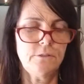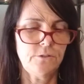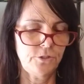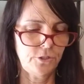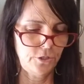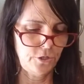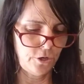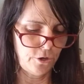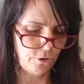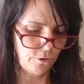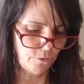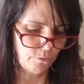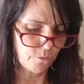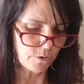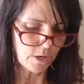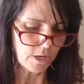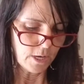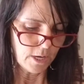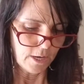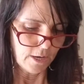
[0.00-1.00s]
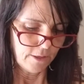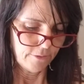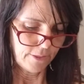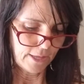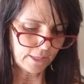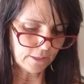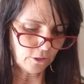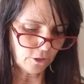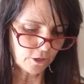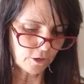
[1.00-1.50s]
to go. They
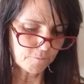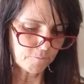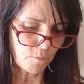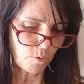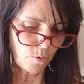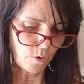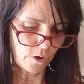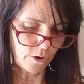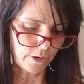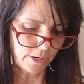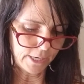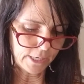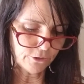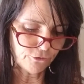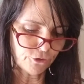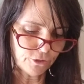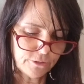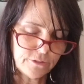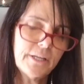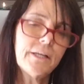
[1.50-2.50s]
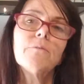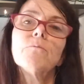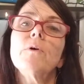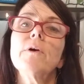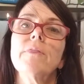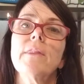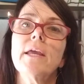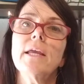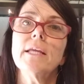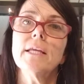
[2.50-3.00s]
look more interesting when
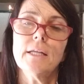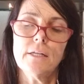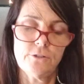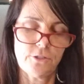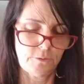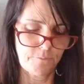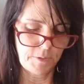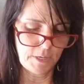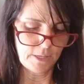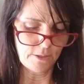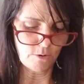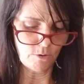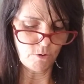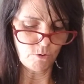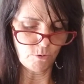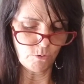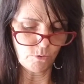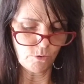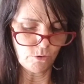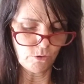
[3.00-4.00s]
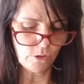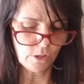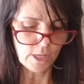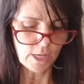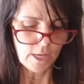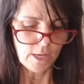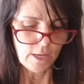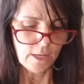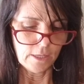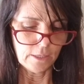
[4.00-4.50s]
they get to be the whole
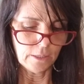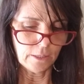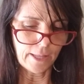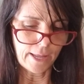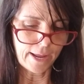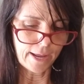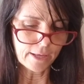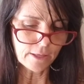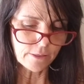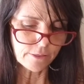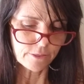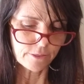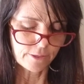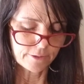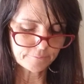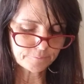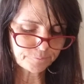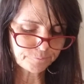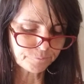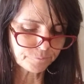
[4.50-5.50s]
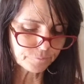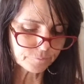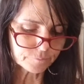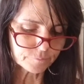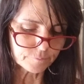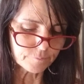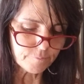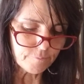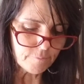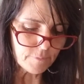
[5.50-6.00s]
length.
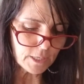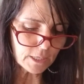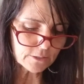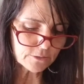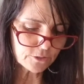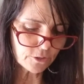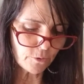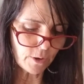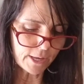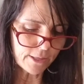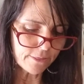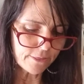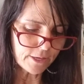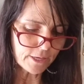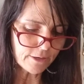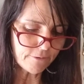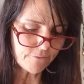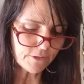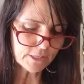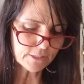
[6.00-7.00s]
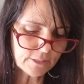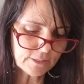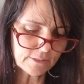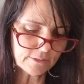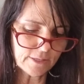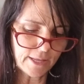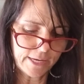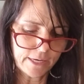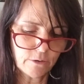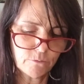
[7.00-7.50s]
So I think of this as
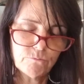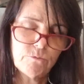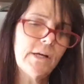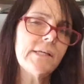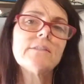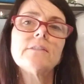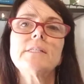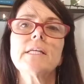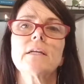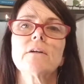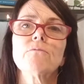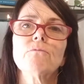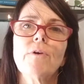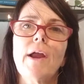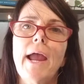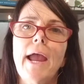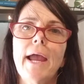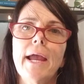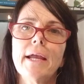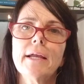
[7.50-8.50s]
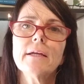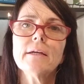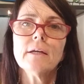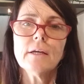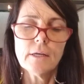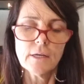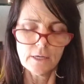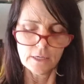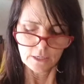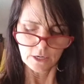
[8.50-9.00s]
like a rustic rag
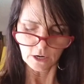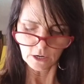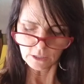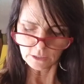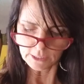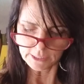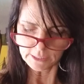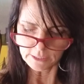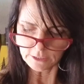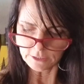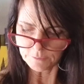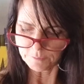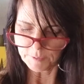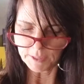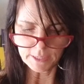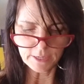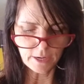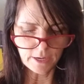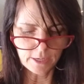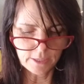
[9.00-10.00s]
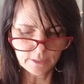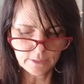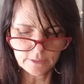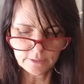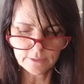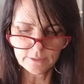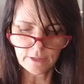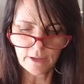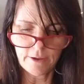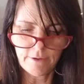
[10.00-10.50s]
garland
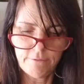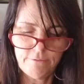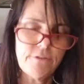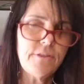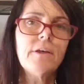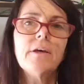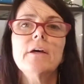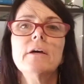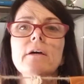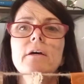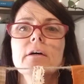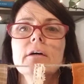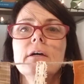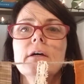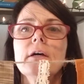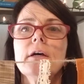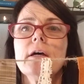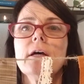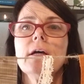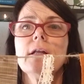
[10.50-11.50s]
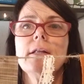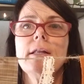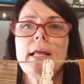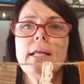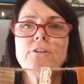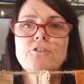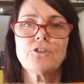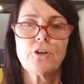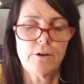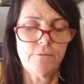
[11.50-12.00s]
because of the
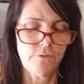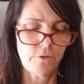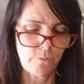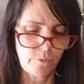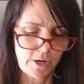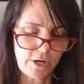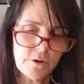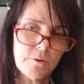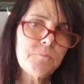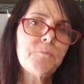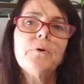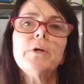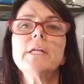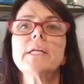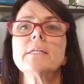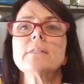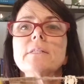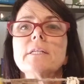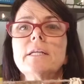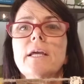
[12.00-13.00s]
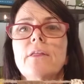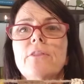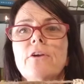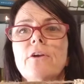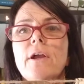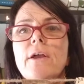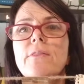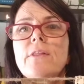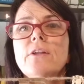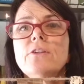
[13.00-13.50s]
nature of the way you're putting it together,
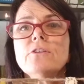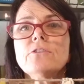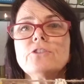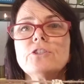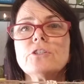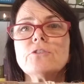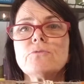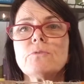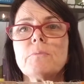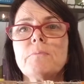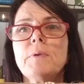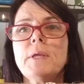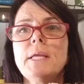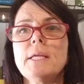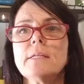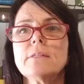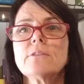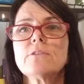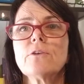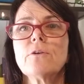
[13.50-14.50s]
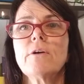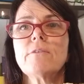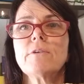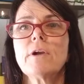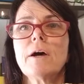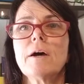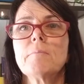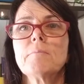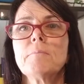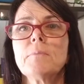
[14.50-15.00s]
and then you'll just repeat. So I've
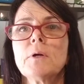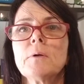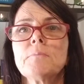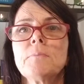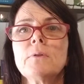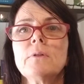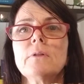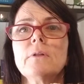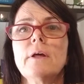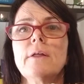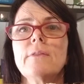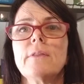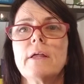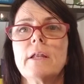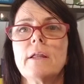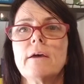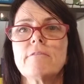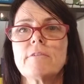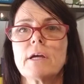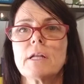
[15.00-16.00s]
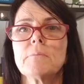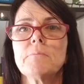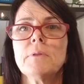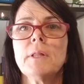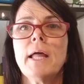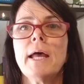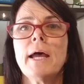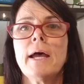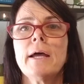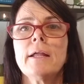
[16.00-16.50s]
got purple, and then I've got a
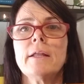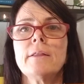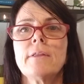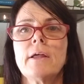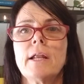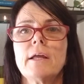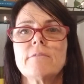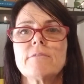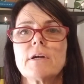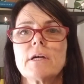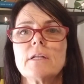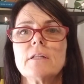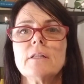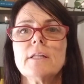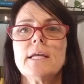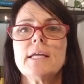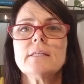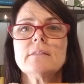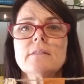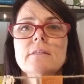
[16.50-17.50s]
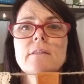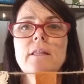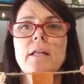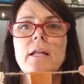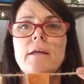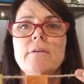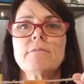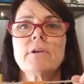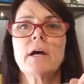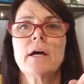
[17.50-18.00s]
plaid, and then I've got a lace, and then
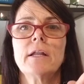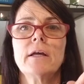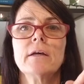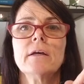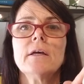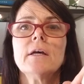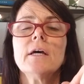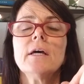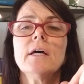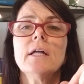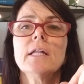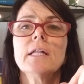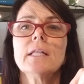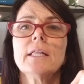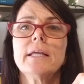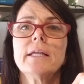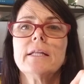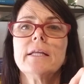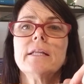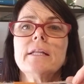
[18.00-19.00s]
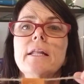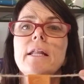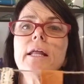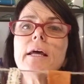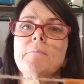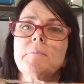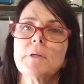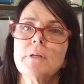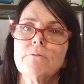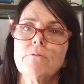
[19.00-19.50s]
I've got a linen, and
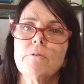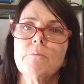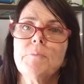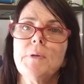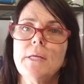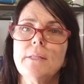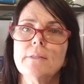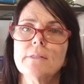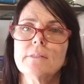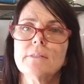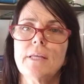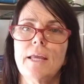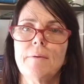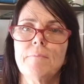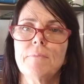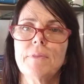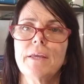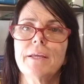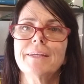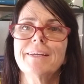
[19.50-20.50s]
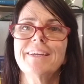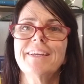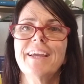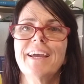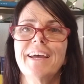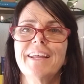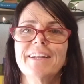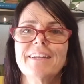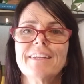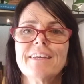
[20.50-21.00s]
I'm going to repeat the same thing
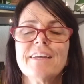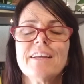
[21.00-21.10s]
again.